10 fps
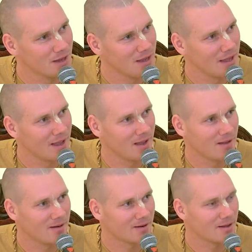
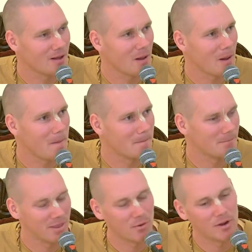and
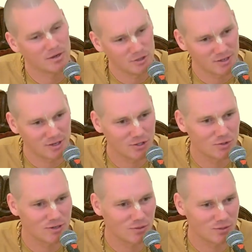they were actually going to
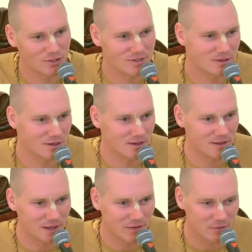trick Lord Chaitanya. They
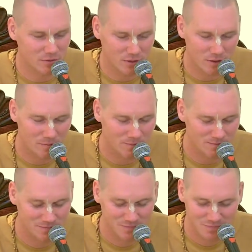gave him some
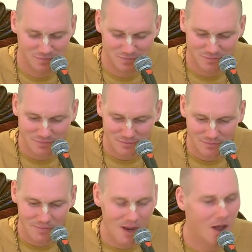
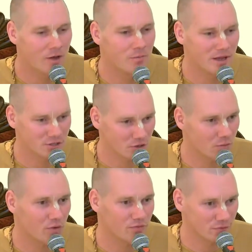
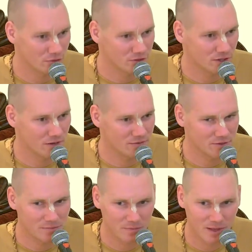unmentionable foodstuffs,
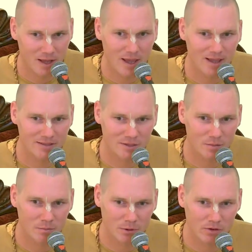and
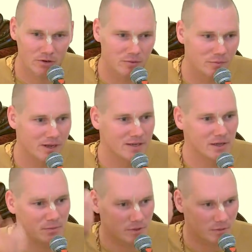some bird picked up
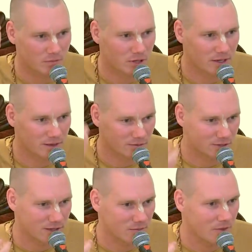the plate, it was
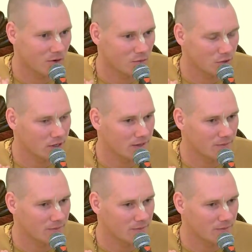like a metal plate,